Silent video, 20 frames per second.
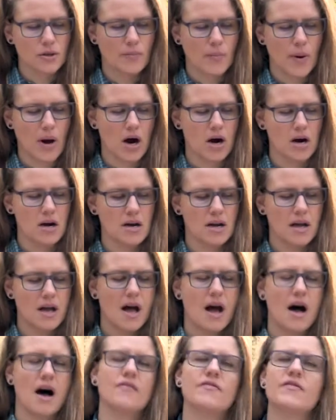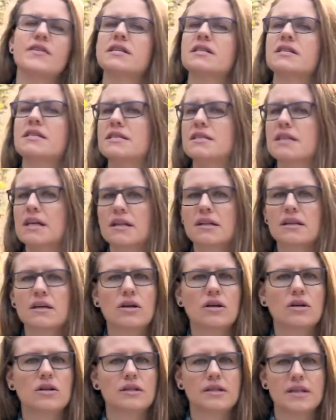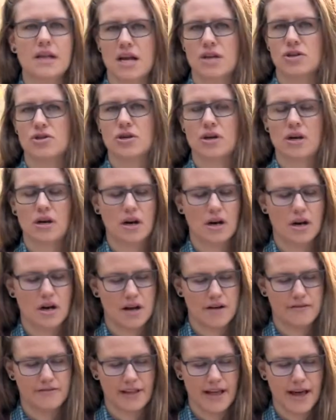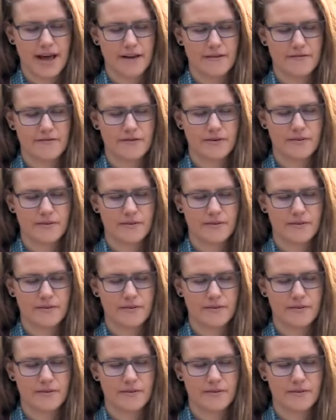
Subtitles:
part of the cyclical nature of life.